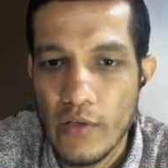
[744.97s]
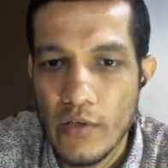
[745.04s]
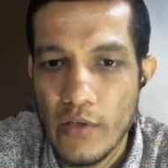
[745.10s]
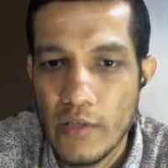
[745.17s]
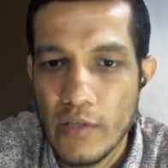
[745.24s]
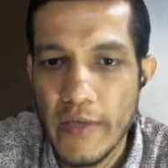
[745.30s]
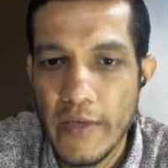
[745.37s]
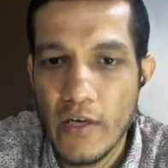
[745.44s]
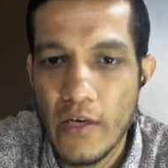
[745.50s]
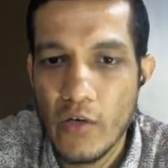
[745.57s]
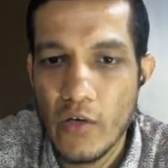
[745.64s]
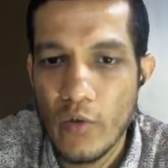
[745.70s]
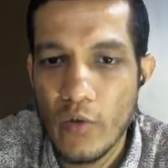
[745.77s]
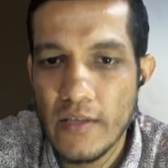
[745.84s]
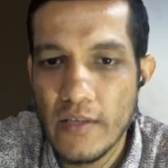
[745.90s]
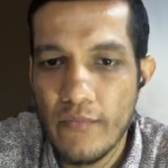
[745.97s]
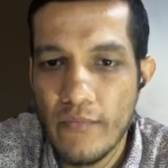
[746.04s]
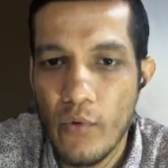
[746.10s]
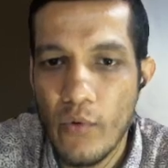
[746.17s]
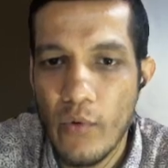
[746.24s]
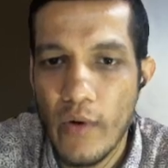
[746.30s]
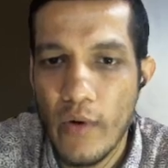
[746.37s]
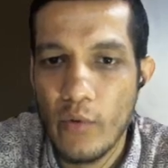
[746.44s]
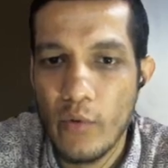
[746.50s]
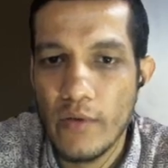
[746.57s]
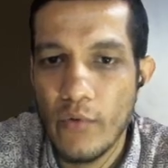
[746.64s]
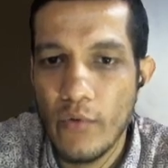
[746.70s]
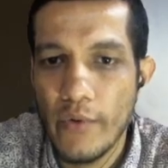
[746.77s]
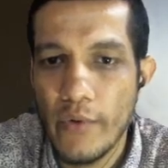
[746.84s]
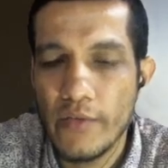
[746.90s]
Speed control means the flow, how the
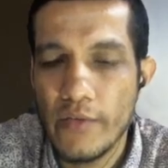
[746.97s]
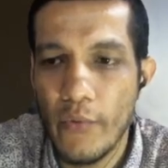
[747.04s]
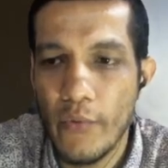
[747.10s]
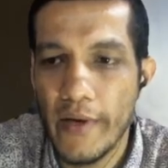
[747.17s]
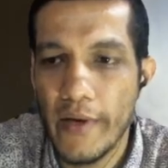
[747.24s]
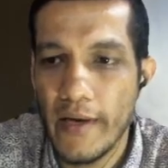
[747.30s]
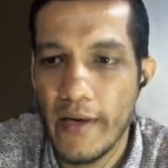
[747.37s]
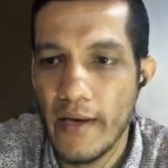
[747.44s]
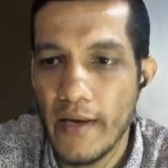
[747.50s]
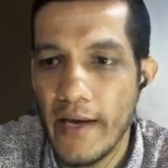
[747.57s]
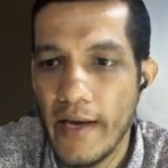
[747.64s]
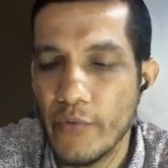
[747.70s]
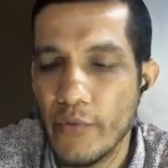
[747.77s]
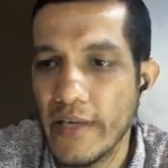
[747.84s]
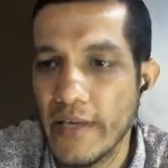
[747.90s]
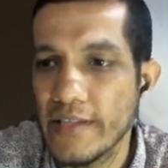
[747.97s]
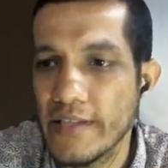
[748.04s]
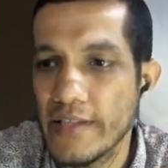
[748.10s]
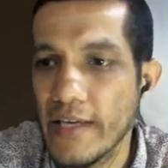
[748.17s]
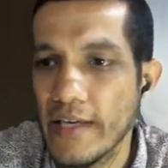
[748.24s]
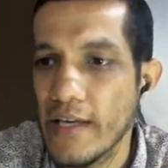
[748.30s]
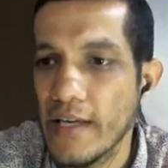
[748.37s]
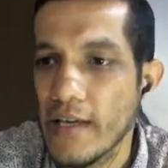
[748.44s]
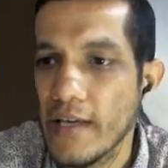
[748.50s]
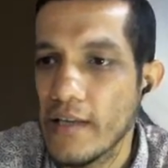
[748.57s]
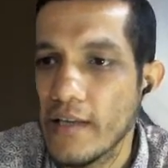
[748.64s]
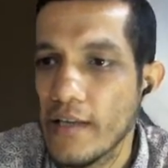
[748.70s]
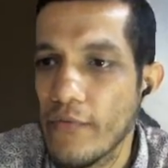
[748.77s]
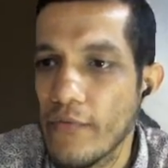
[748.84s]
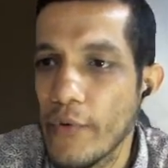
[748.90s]
flow is flowing. As we can see,
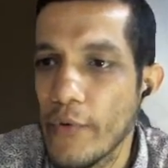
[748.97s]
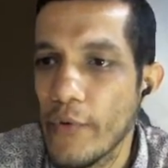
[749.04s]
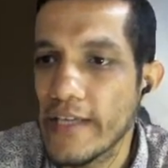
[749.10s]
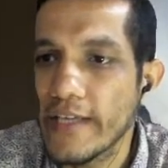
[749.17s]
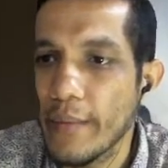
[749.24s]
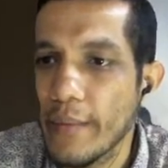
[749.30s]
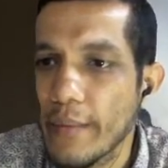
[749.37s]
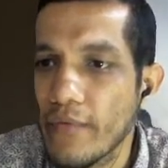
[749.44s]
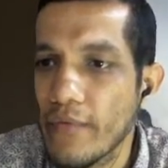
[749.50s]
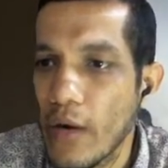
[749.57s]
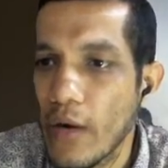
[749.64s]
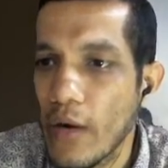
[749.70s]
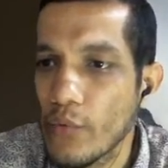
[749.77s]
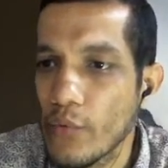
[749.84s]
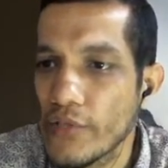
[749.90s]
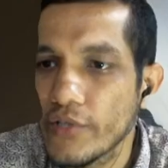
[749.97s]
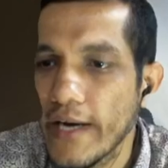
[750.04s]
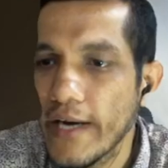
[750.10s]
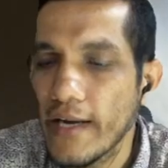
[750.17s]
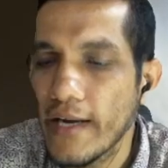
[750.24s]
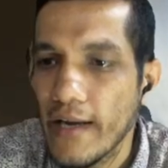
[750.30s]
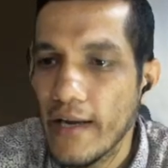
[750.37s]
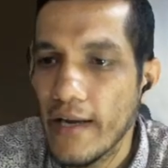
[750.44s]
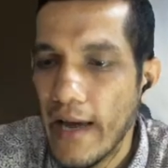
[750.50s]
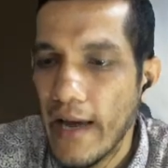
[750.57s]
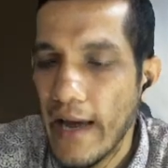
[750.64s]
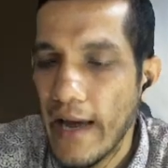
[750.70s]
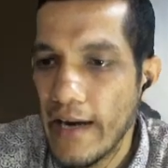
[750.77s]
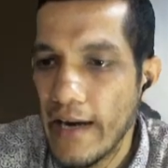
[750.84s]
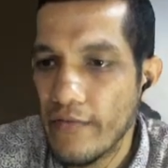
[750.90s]
the fluid is coming from outside,
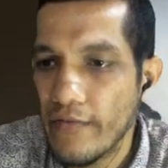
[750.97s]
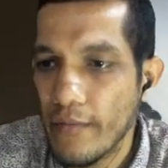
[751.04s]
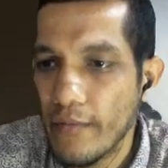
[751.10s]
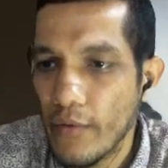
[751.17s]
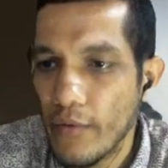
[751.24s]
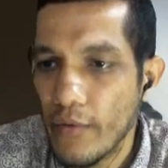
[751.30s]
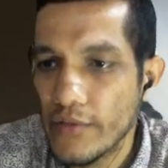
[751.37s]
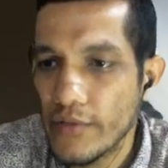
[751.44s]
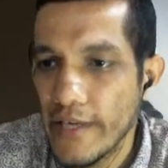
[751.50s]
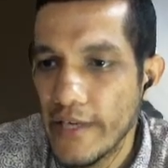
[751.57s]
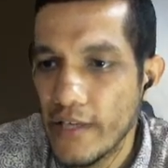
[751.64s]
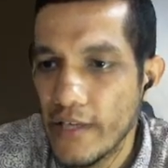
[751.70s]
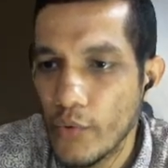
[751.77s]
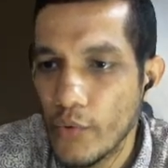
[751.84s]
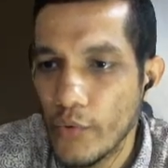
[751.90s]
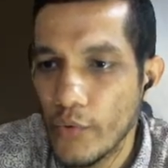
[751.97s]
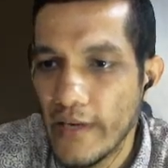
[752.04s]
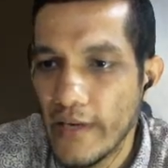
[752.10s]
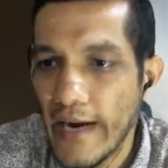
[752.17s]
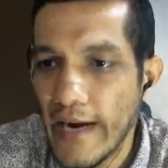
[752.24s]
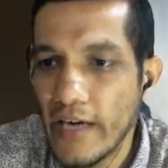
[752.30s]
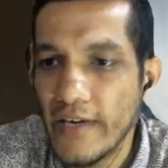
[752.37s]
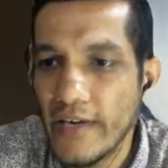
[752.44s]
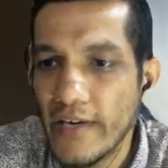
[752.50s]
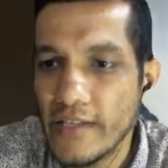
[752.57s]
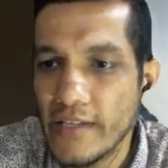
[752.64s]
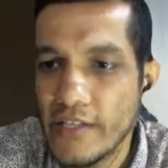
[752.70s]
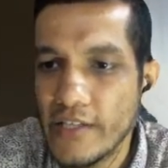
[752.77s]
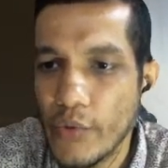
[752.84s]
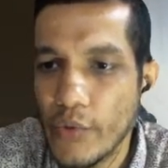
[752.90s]
and from outside through the guide vanes
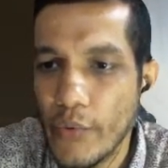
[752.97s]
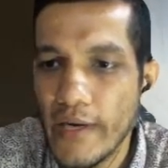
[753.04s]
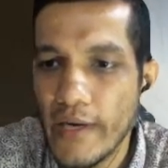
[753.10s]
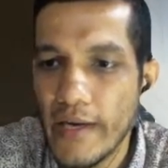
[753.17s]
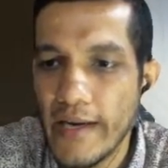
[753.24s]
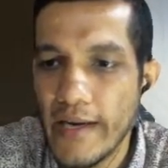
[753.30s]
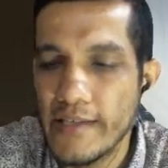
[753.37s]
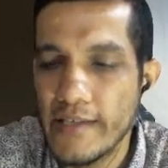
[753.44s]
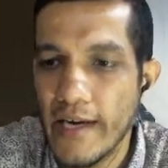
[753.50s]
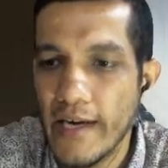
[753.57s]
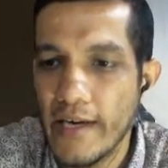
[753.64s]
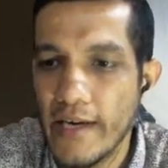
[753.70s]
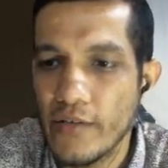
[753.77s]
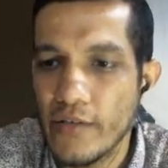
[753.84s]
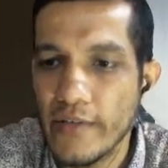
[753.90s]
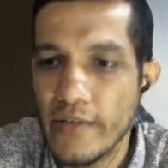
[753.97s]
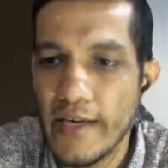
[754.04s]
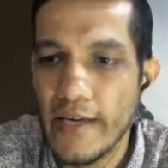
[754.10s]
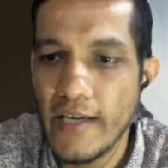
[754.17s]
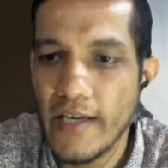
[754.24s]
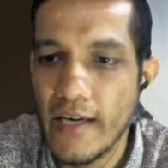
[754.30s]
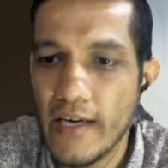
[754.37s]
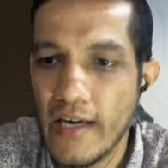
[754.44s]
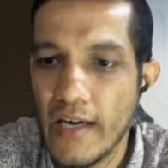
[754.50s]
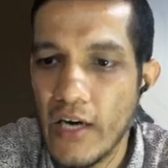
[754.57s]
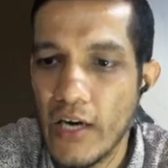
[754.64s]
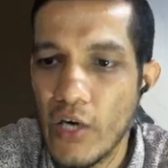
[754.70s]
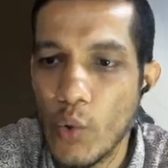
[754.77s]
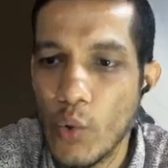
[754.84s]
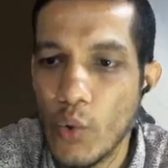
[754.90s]
it is going inside. So there is a
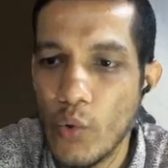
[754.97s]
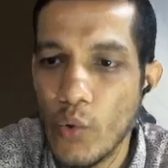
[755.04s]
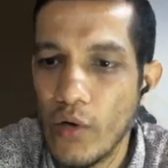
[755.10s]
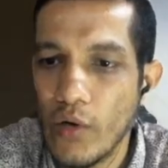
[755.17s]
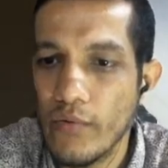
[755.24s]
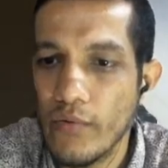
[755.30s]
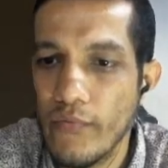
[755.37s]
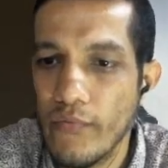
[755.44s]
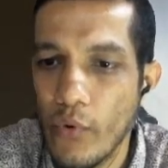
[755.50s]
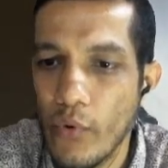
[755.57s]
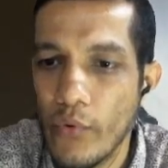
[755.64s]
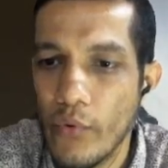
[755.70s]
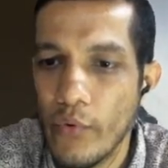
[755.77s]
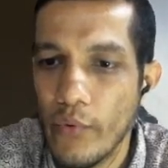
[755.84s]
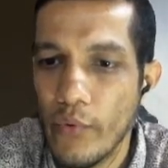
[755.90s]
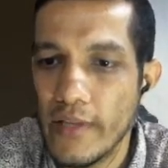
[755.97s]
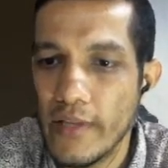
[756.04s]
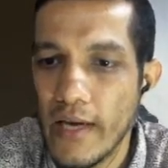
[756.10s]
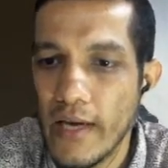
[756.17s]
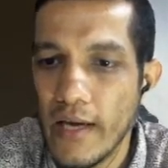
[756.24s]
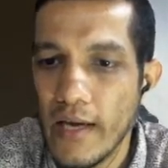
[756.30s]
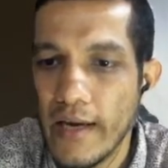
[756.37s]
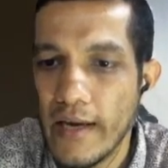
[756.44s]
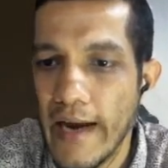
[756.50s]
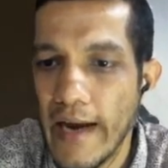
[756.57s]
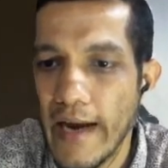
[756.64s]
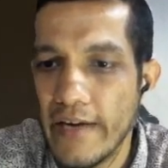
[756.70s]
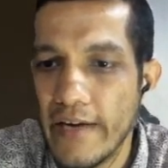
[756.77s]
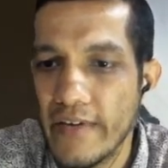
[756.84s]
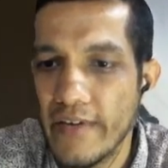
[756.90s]
control of flow in the
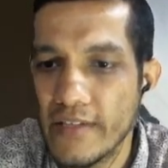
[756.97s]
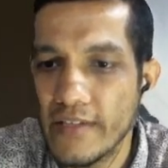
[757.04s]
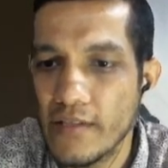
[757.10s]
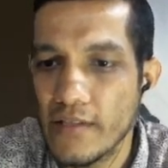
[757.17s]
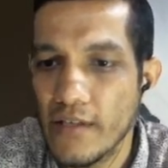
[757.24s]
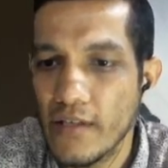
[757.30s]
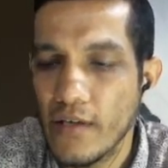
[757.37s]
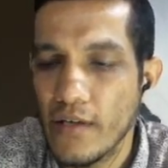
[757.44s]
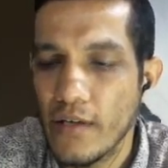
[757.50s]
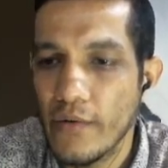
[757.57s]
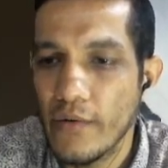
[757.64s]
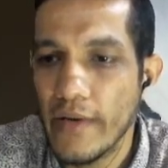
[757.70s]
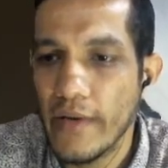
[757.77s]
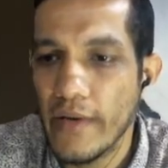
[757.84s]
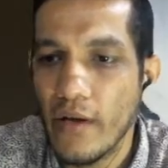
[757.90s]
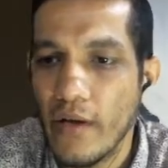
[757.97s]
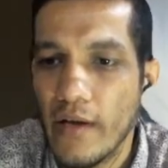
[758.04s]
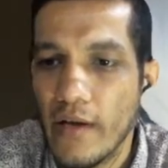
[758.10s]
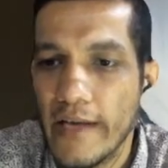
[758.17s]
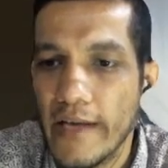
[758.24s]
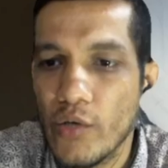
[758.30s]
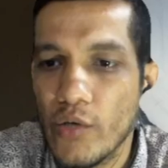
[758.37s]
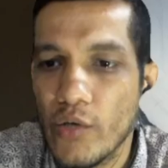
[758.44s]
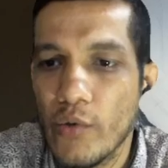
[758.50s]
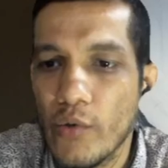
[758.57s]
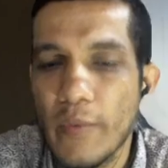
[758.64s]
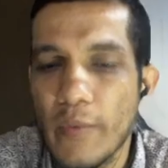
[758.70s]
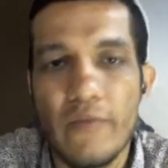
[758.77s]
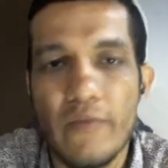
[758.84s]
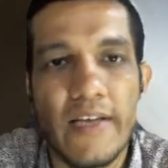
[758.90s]
guide vanes. Okay, as I told you
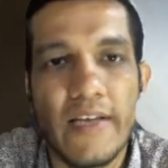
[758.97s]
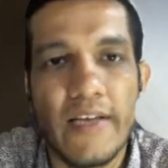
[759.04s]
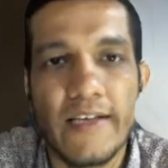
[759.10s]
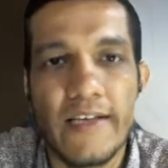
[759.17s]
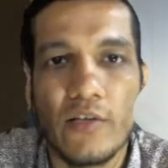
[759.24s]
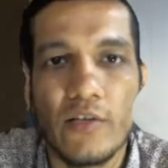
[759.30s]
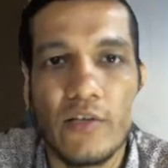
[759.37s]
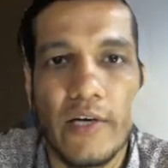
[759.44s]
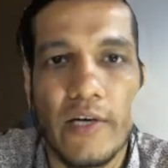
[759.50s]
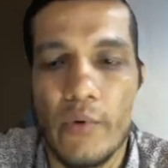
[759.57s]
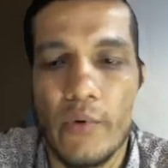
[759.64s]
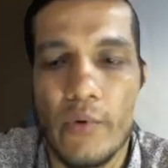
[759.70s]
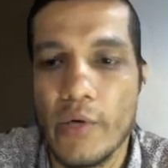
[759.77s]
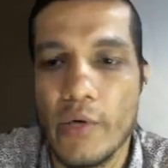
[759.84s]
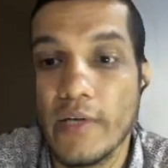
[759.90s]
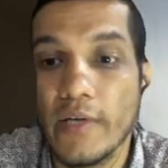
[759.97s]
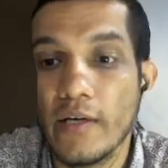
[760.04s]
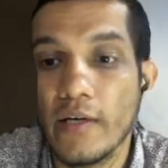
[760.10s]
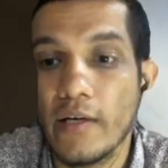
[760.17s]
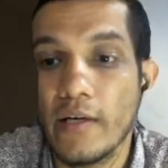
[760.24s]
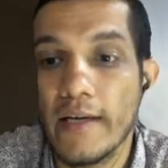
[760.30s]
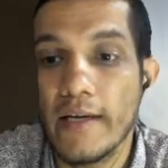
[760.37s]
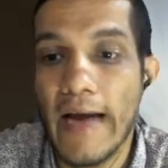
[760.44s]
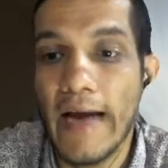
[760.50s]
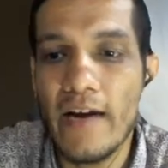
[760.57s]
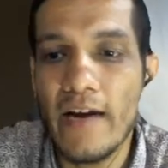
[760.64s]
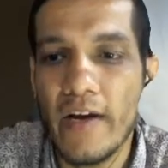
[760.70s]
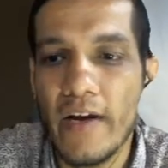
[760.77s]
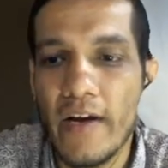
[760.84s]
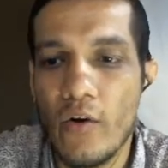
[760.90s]
previous lecture also, I told you that the
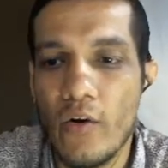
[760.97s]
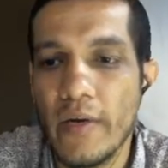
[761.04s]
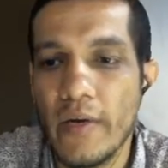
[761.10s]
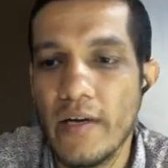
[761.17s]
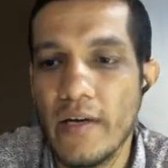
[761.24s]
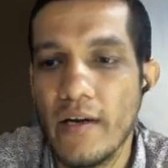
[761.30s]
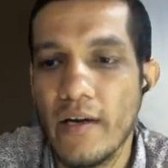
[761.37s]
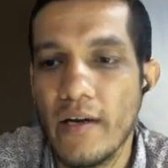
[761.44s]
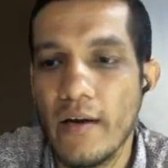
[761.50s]
guide vane will be